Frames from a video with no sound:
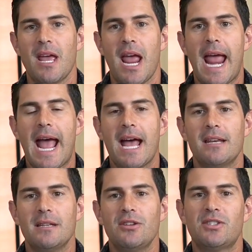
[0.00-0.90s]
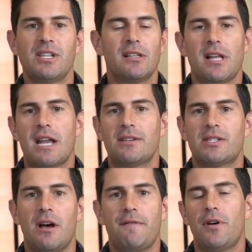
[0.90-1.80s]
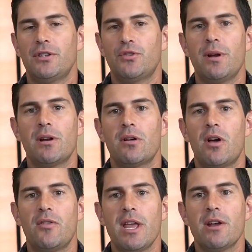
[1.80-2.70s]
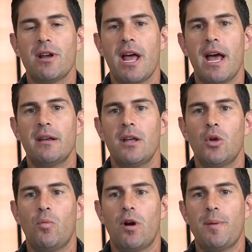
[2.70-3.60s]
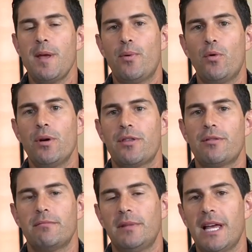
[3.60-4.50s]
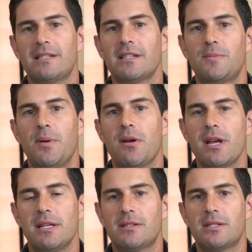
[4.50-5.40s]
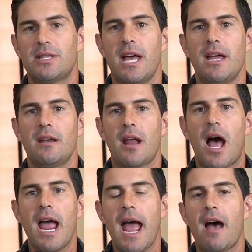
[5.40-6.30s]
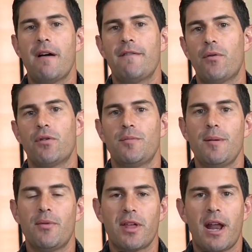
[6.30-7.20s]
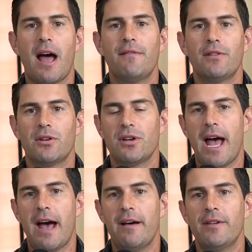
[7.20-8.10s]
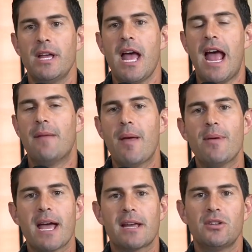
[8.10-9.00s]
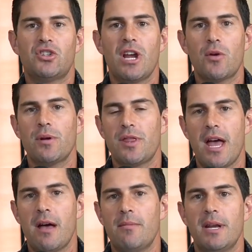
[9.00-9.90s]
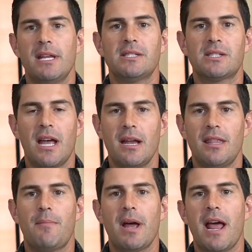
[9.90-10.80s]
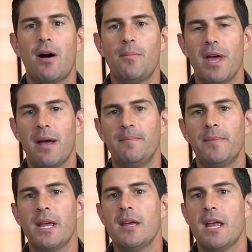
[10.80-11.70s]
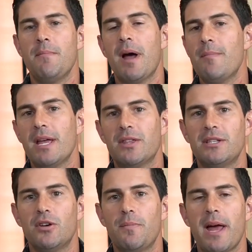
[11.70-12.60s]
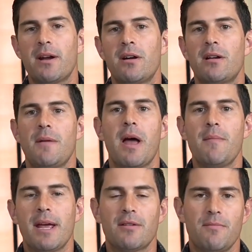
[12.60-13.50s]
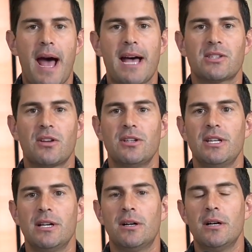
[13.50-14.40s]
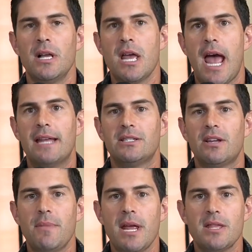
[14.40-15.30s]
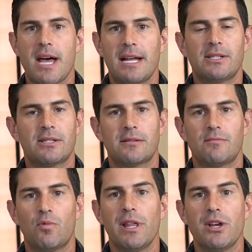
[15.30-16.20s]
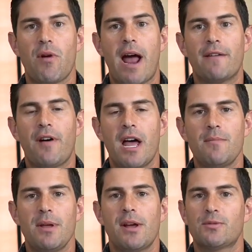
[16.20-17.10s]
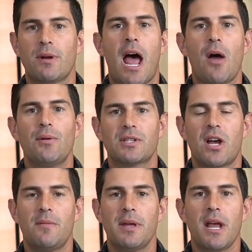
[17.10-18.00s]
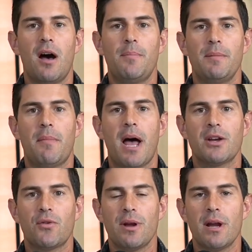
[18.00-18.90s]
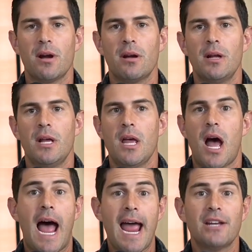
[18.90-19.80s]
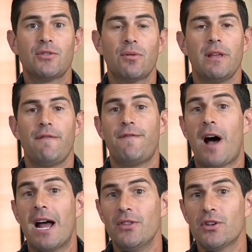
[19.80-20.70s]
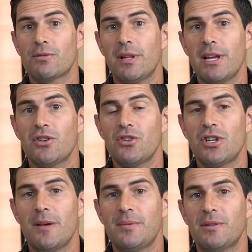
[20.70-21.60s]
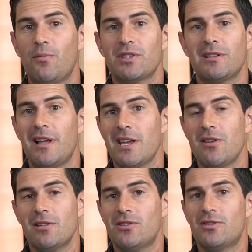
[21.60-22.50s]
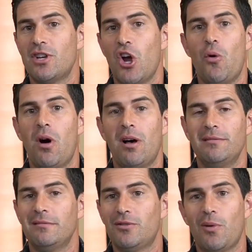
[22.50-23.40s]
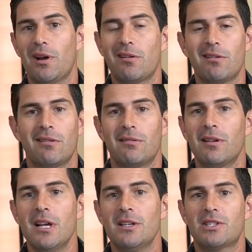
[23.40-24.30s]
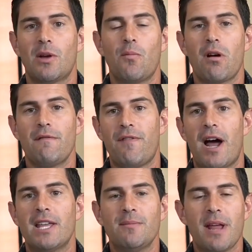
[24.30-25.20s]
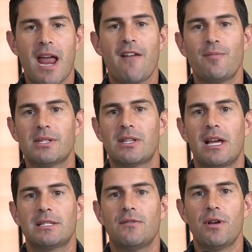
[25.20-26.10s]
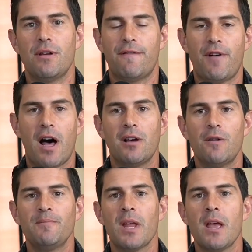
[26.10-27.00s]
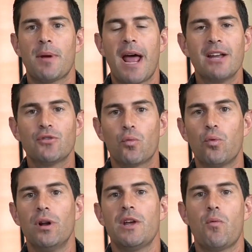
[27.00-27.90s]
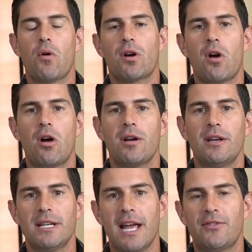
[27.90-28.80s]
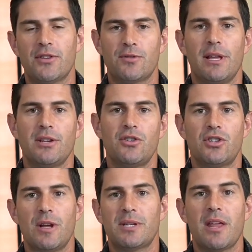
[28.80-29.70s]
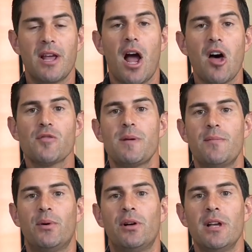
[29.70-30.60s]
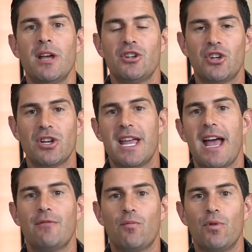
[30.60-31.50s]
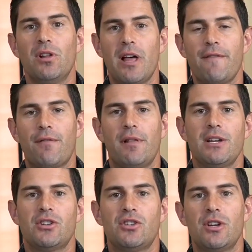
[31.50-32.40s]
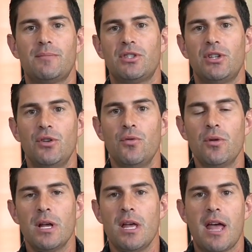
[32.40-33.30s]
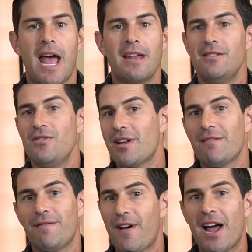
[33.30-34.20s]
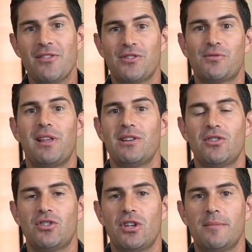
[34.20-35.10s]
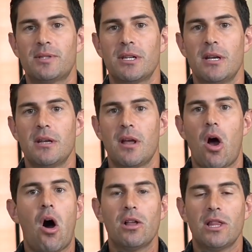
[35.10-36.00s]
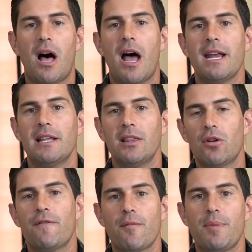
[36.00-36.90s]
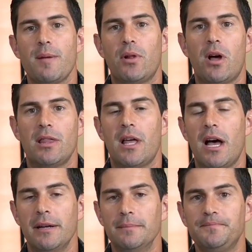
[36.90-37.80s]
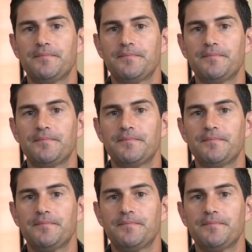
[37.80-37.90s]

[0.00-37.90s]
And you see a lot of stuff on Twitter or on the internet where people with less experience than I have, or the people that I've learned have, and maybe I can share with them an insight that might help them. It might make the deal better. It might make them pass on a deal. And to me, that's really gratifying, because when I was coming up in my career, I had to really find those relationships. It wasn't like you can just go on Twitter or somewhere and find them. Now you have to be selective who you follow, but I had to really work hard and to get those relationships. And I think other people should get real life relationships too. And you can find those relationships online and learn from people online.